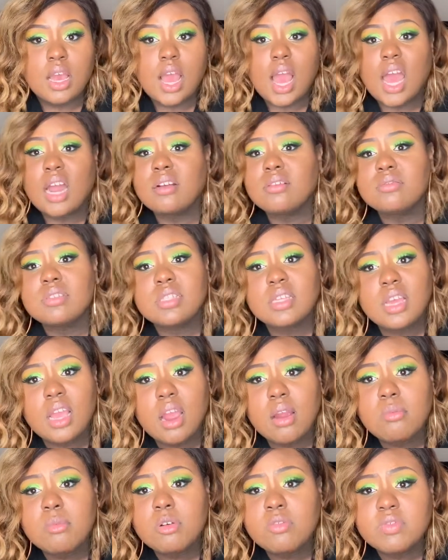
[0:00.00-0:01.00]
I don't see
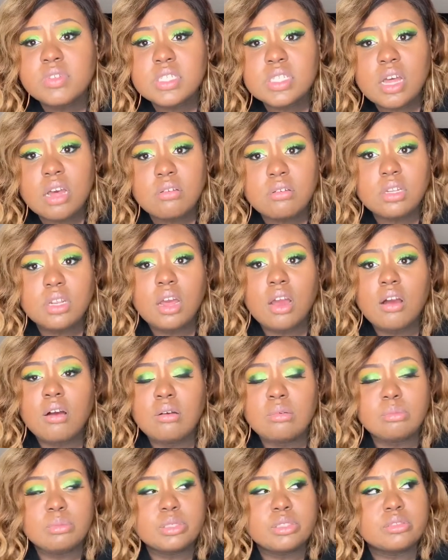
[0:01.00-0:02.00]
her moving to
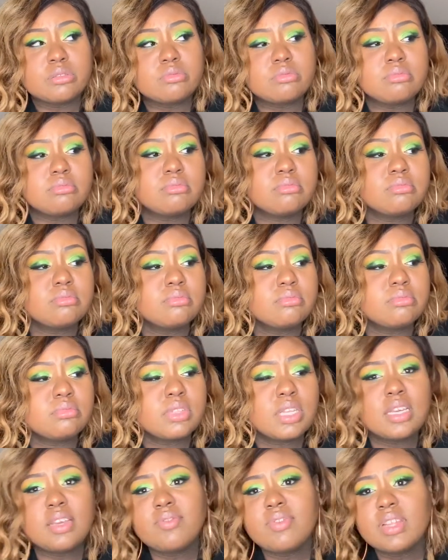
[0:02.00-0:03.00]
Oklahoma
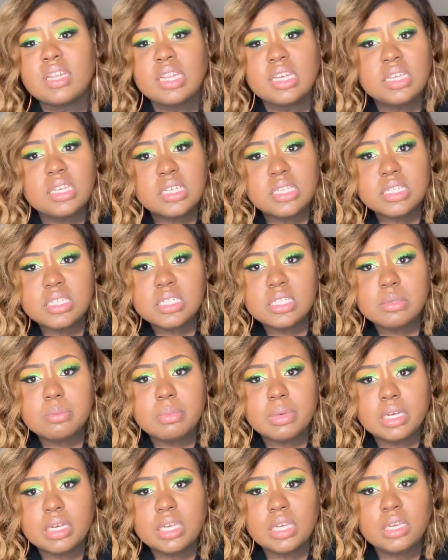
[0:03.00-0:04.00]
leaving this,
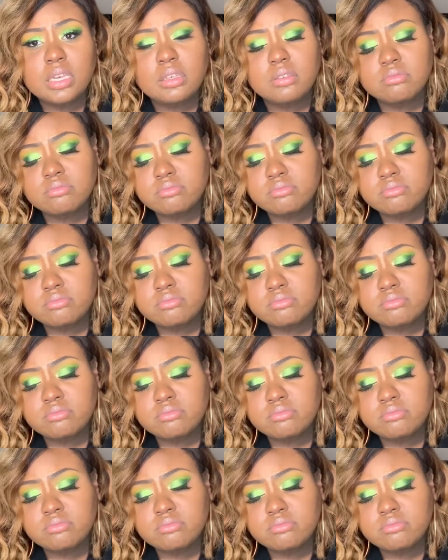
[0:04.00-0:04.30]
but